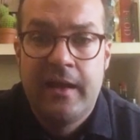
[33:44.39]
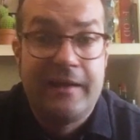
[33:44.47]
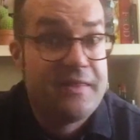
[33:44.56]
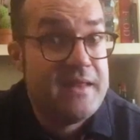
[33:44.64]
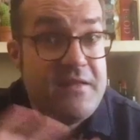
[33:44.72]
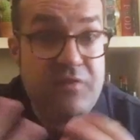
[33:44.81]
I
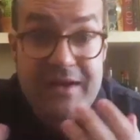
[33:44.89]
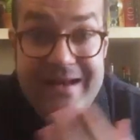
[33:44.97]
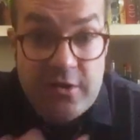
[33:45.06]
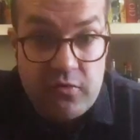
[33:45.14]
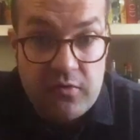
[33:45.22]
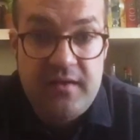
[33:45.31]
think even
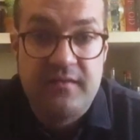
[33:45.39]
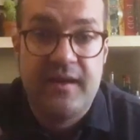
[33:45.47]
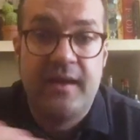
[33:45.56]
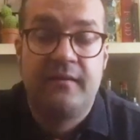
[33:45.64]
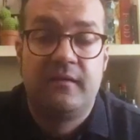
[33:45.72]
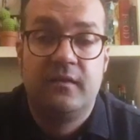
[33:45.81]
in Greece they
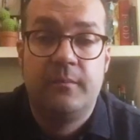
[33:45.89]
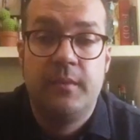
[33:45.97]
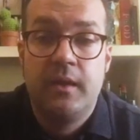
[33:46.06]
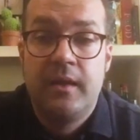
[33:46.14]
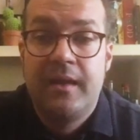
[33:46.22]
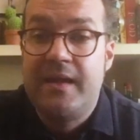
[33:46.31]
had some.
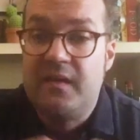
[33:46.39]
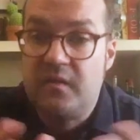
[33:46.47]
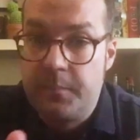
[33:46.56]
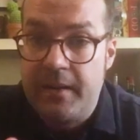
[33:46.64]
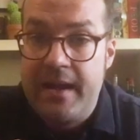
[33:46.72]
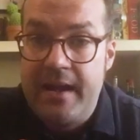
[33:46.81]
In
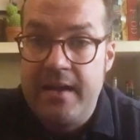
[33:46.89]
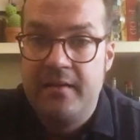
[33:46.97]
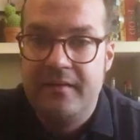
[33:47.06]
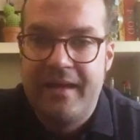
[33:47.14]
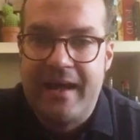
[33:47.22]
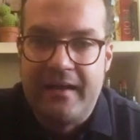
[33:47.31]
Spain
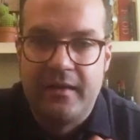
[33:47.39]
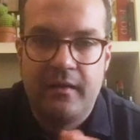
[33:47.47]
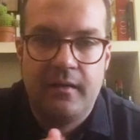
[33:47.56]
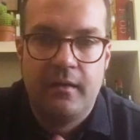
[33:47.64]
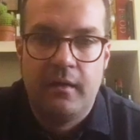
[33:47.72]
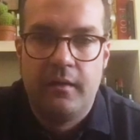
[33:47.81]
they had a,
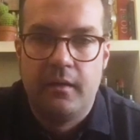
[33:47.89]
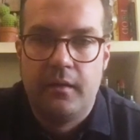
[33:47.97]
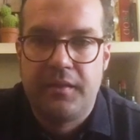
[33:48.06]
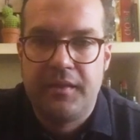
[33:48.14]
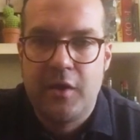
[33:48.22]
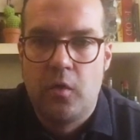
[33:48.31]
a
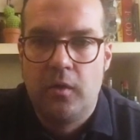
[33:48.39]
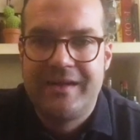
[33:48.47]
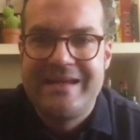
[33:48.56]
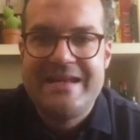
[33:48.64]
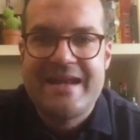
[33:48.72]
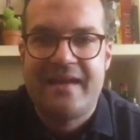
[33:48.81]
thing called
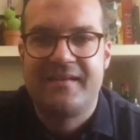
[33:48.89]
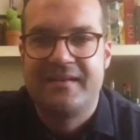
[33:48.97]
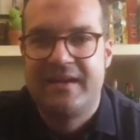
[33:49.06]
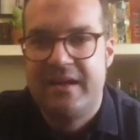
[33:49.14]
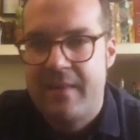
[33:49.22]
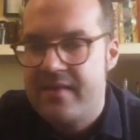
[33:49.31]
quina San
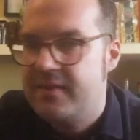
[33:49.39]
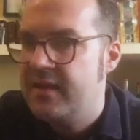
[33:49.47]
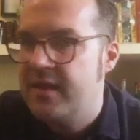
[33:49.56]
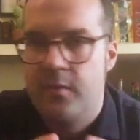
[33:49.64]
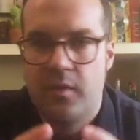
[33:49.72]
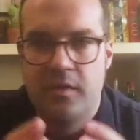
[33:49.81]

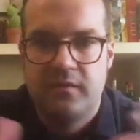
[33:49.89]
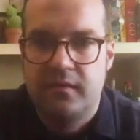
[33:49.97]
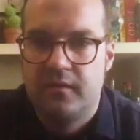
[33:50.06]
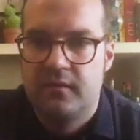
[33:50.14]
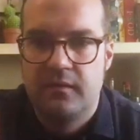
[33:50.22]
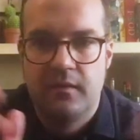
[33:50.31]
Clemente, which
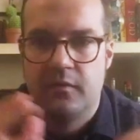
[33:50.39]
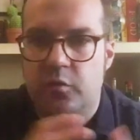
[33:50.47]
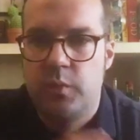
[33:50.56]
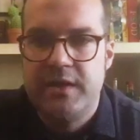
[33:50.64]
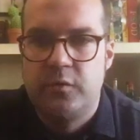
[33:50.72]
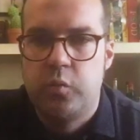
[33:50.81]
is a
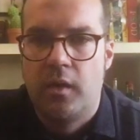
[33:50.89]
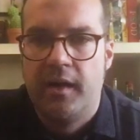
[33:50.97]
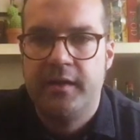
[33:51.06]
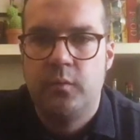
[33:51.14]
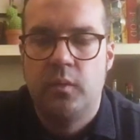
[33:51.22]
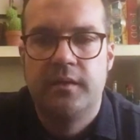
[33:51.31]
sweet
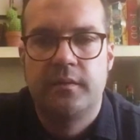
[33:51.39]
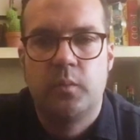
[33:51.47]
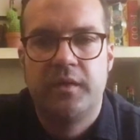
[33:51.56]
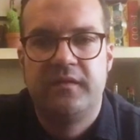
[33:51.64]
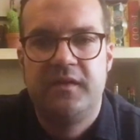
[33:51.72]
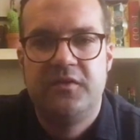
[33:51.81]
wine with
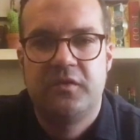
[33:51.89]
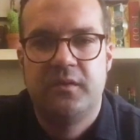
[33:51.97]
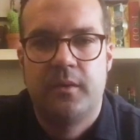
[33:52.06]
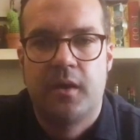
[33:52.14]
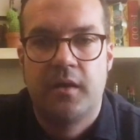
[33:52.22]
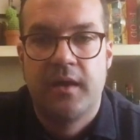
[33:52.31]
with cinchona
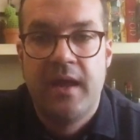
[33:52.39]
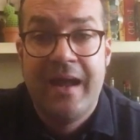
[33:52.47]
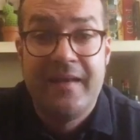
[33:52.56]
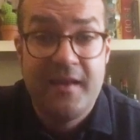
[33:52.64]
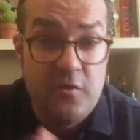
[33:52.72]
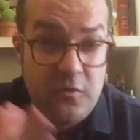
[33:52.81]
bark.
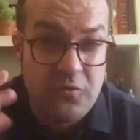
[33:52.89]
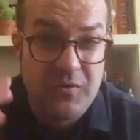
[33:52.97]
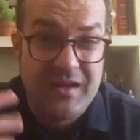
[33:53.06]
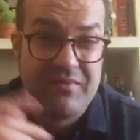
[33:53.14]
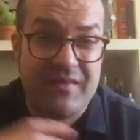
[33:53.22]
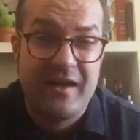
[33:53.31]
They used to
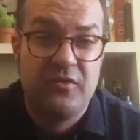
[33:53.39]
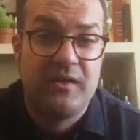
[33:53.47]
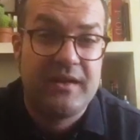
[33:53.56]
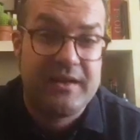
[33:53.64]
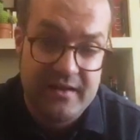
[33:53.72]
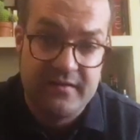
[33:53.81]
give that to
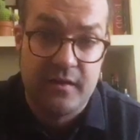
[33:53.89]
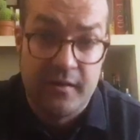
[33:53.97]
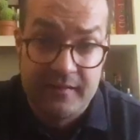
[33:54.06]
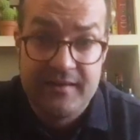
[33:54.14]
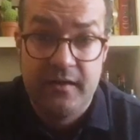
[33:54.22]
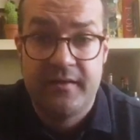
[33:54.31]
kids
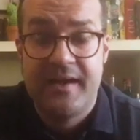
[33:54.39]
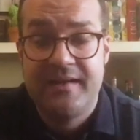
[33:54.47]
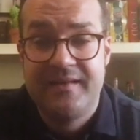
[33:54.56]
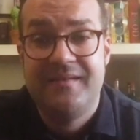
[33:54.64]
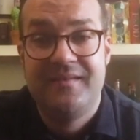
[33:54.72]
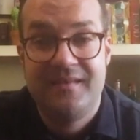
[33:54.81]
until the
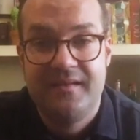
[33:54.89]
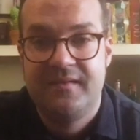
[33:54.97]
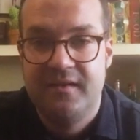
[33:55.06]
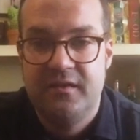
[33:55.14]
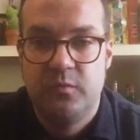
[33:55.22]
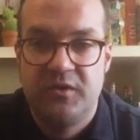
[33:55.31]
nineteen
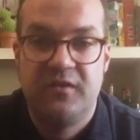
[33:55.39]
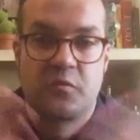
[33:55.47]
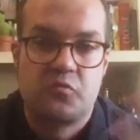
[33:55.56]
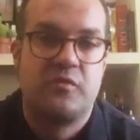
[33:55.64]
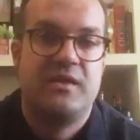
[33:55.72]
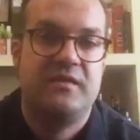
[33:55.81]
sixties, which is
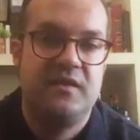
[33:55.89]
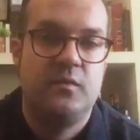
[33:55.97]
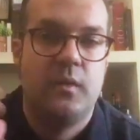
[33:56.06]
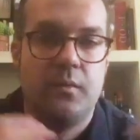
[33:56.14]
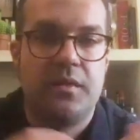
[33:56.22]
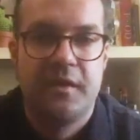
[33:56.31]
crazy
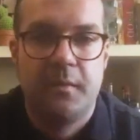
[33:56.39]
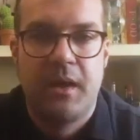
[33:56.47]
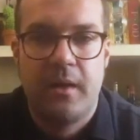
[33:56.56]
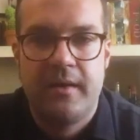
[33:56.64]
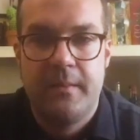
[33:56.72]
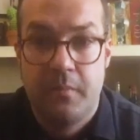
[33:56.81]
when we think
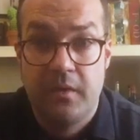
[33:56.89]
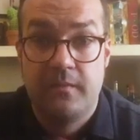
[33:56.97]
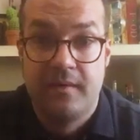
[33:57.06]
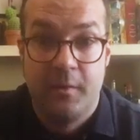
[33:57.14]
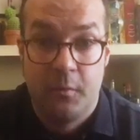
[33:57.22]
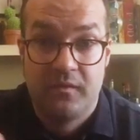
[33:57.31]
about it, but
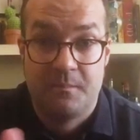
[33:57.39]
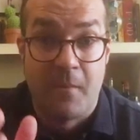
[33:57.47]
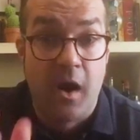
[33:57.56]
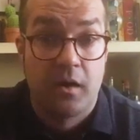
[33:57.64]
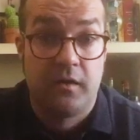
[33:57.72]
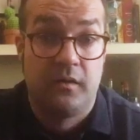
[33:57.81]
it was
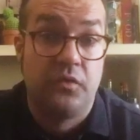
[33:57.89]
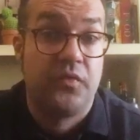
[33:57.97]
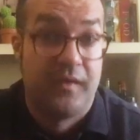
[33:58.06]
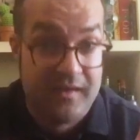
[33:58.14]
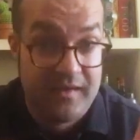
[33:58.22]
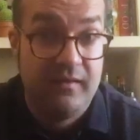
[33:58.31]
marketed for
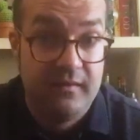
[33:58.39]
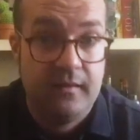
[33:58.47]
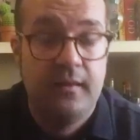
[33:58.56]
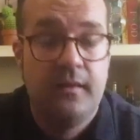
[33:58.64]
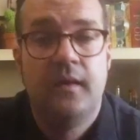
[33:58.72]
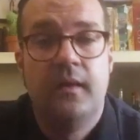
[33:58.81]
kids
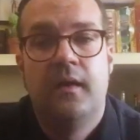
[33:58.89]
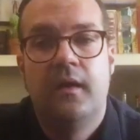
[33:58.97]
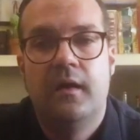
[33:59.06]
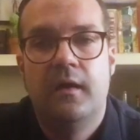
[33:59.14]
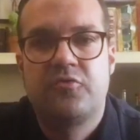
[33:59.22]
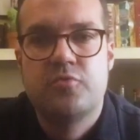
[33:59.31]

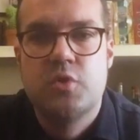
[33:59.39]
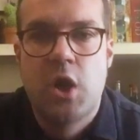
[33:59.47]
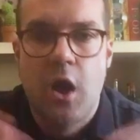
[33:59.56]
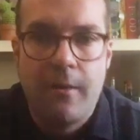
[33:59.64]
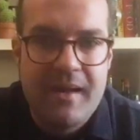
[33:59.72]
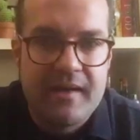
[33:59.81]
Uh, through
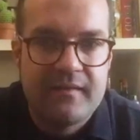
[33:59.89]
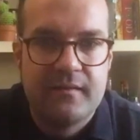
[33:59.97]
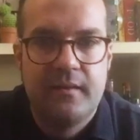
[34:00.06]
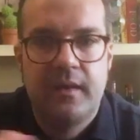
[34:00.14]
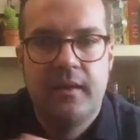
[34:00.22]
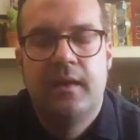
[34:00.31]
comics
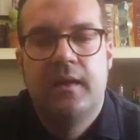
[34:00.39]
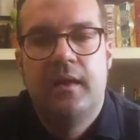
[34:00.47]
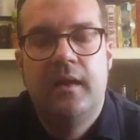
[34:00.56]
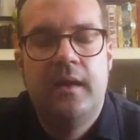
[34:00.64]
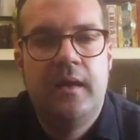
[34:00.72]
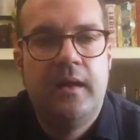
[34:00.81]

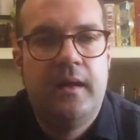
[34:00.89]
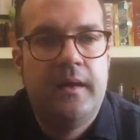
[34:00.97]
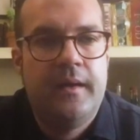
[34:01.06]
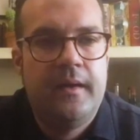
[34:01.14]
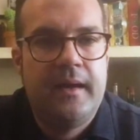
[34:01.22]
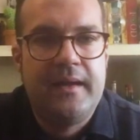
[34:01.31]

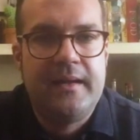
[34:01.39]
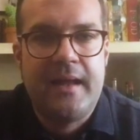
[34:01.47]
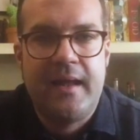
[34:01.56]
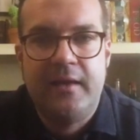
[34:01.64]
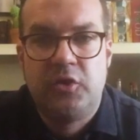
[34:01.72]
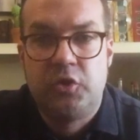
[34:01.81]
uh, and,
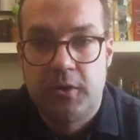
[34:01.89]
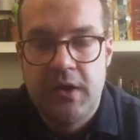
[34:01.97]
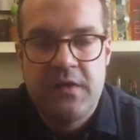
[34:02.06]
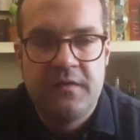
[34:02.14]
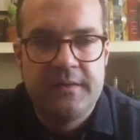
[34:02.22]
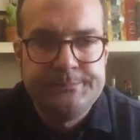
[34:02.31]
and toys.